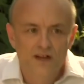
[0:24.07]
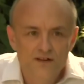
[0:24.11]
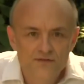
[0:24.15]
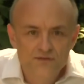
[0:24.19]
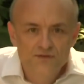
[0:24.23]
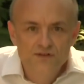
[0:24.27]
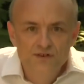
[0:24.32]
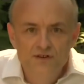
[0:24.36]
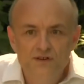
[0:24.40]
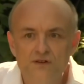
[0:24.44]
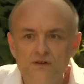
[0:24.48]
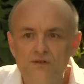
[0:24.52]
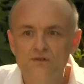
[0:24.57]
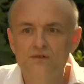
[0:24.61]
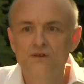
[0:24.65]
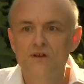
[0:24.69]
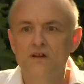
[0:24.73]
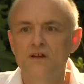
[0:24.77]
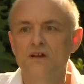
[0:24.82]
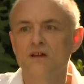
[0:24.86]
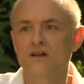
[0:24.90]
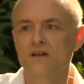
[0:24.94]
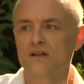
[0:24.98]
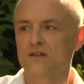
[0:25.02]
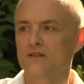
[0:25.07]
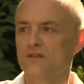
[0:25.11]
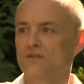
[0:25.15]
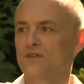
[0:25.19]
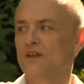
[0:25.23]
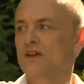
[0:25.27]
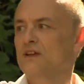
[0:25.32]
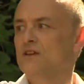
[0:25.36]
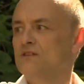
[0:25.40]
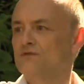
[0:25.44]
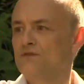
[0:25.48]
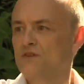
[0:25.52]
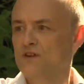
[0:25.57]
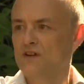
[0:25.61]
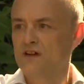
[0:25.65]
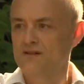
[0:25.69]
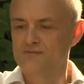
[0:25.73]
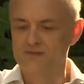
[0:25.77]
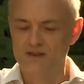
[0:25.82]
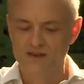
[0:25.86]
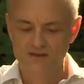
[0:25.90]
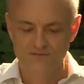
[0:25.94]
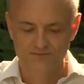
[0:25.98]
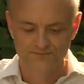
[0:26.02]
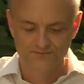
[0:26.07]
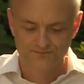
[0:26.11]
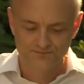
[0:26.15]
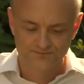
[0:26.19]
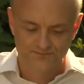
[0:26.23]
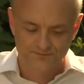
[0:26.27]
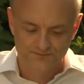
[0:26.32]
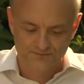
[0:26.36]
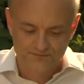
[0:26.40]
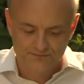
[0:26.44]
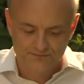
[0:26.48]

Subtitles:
and the BBC, our mainstream